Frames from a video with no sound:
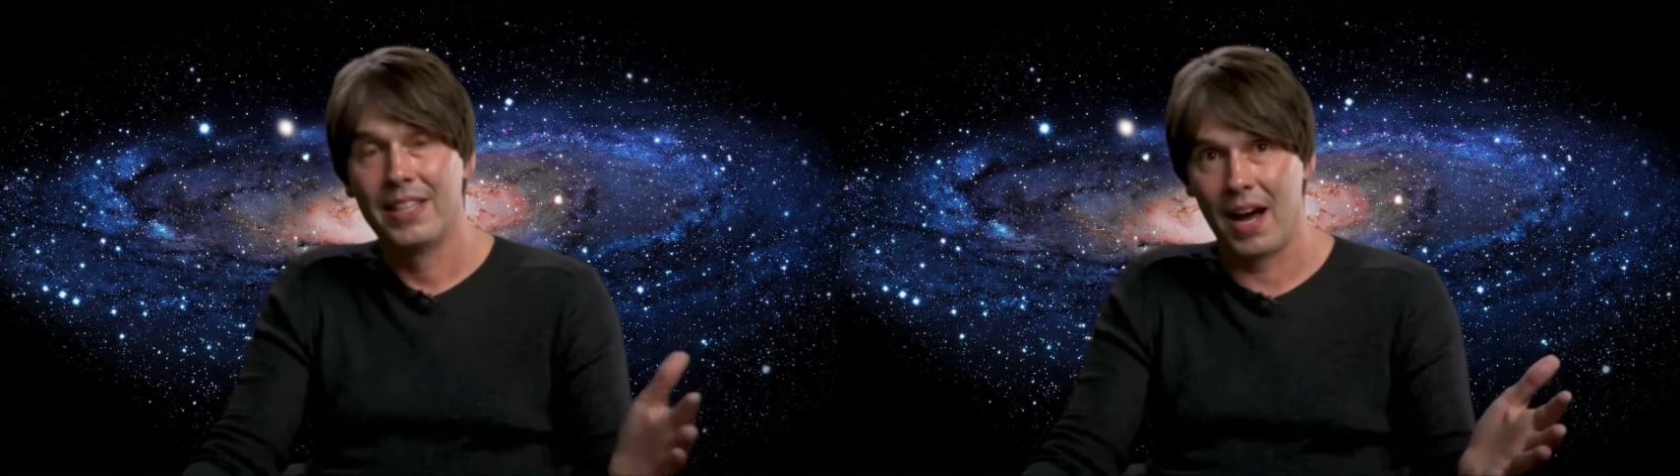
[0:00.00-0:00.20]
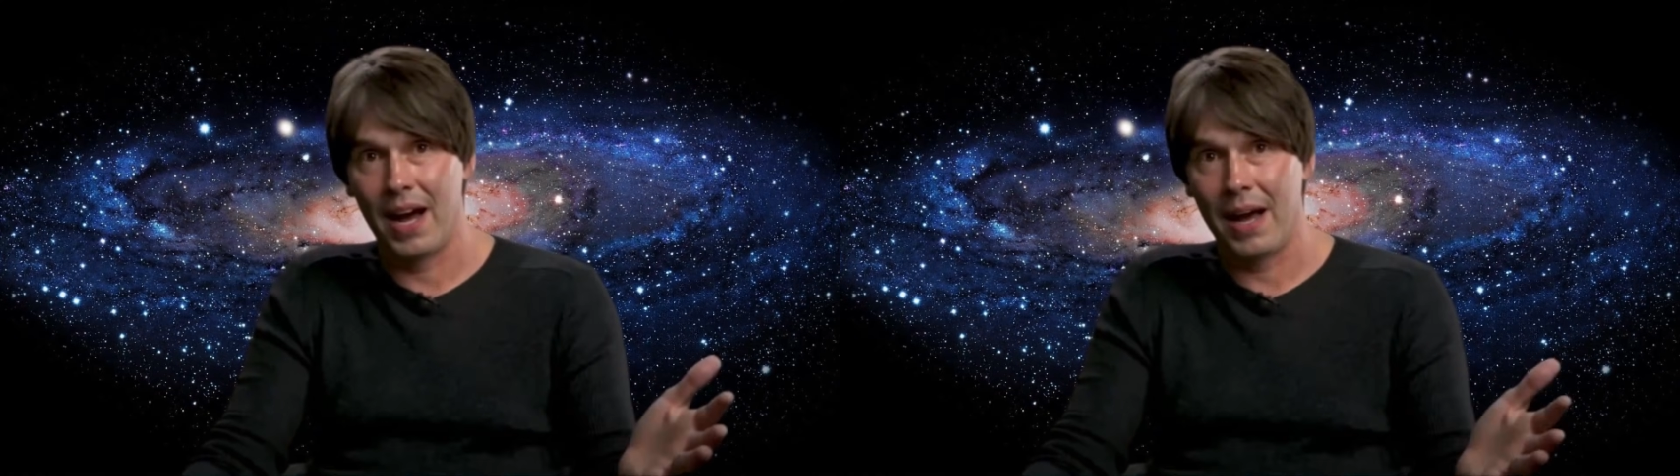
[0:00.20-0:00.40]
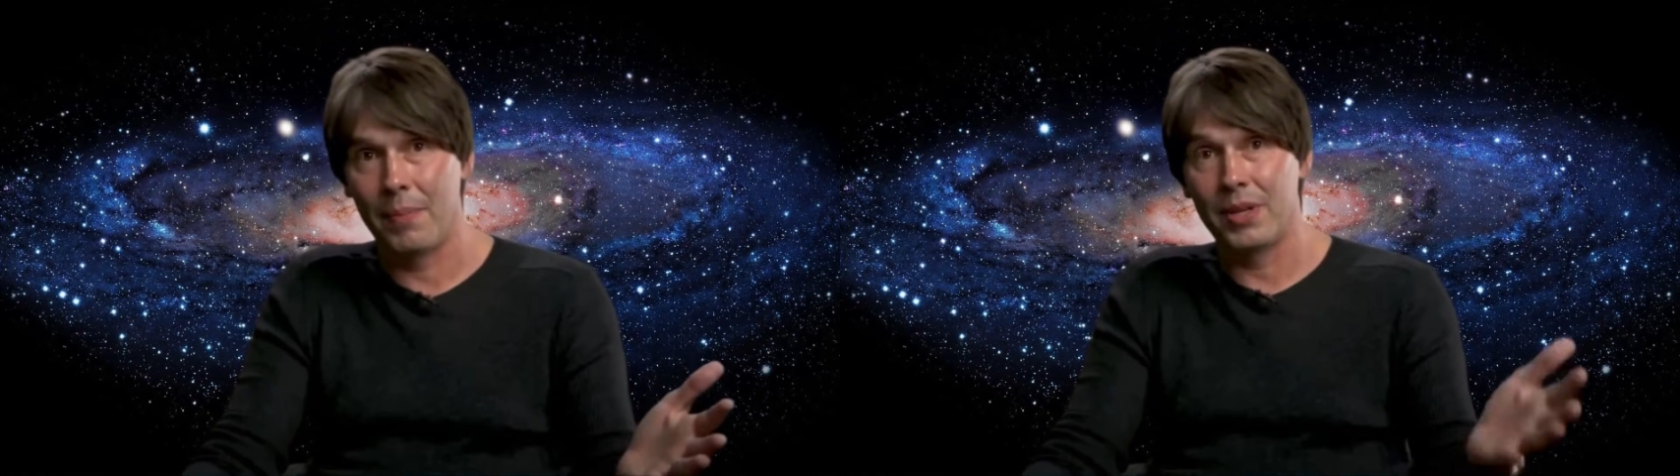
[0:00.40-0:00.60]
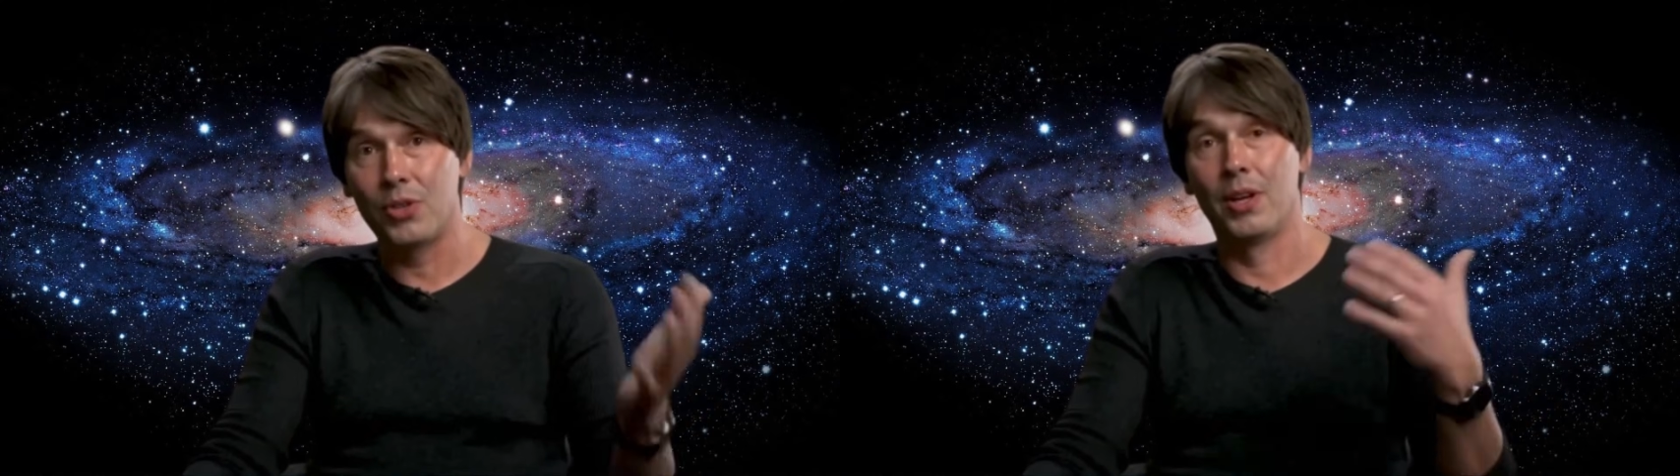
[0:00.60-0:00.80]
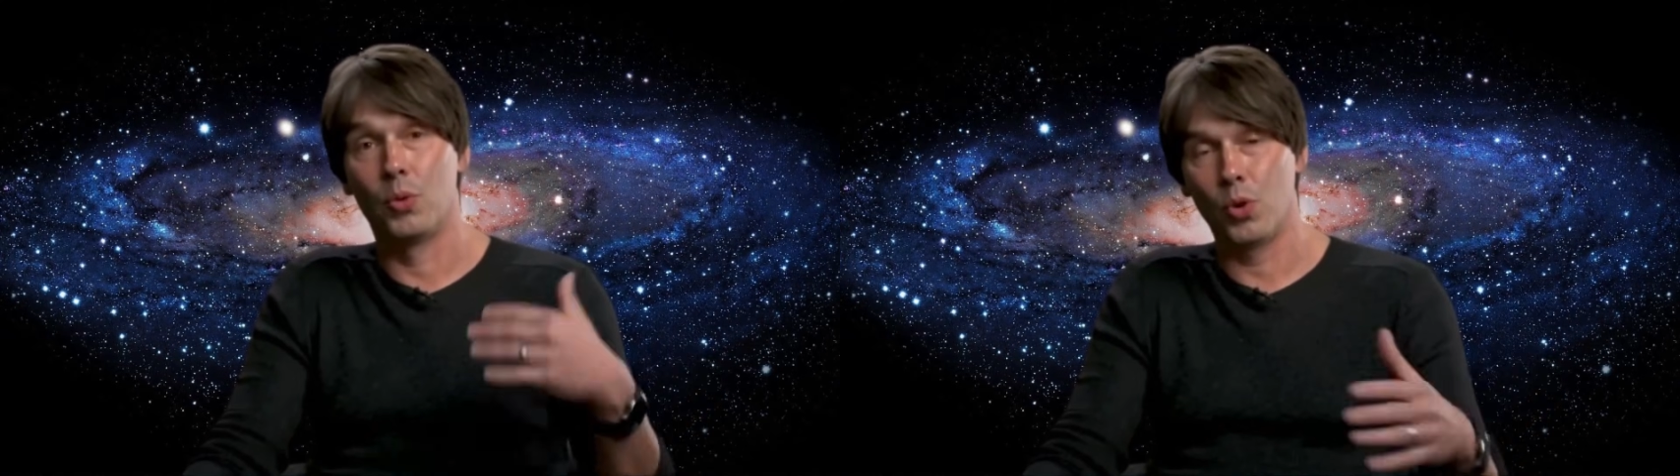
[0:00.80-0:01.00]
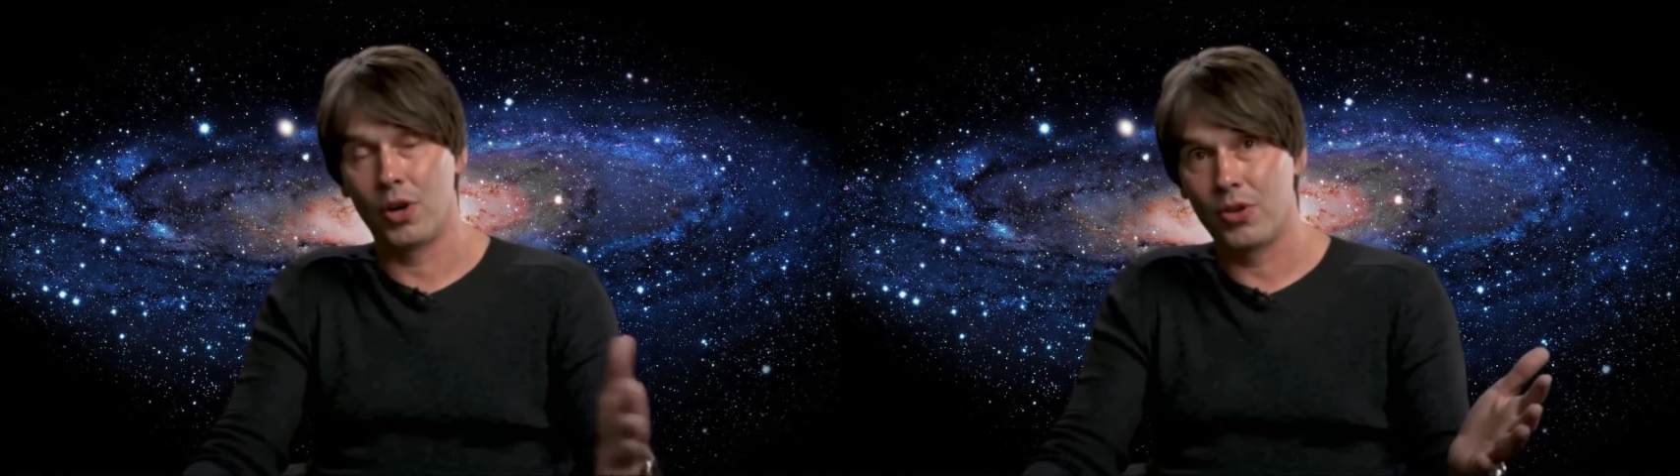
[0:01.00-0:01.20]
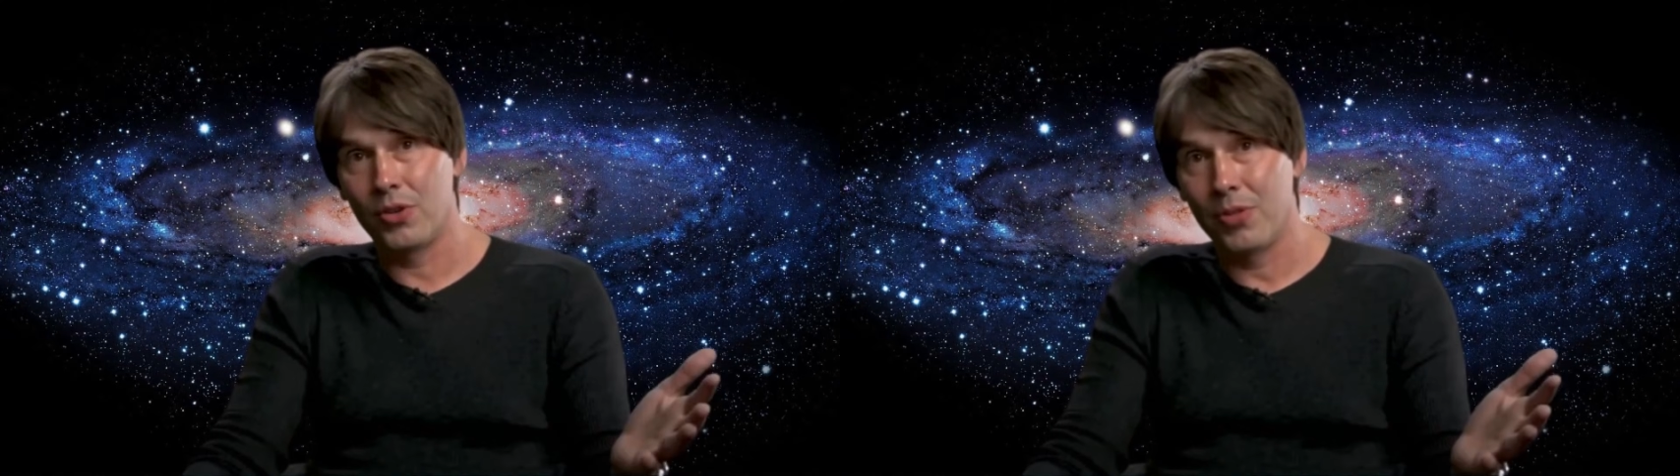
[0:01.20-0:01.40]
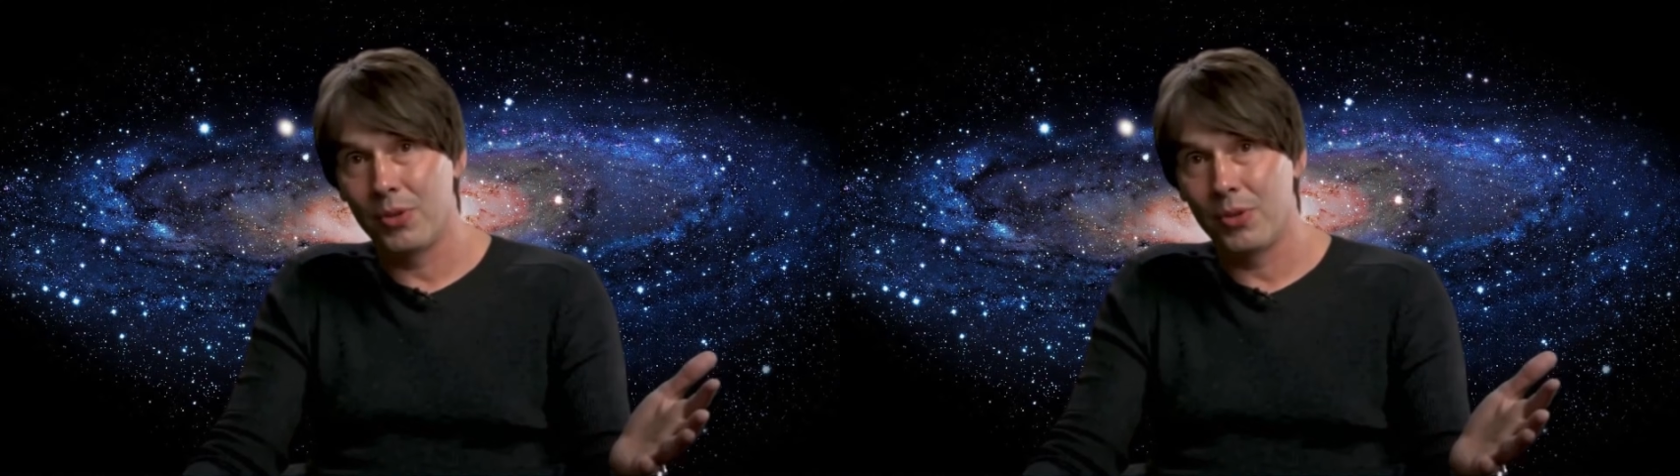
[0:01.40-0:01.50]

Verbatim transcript: time, between worlds,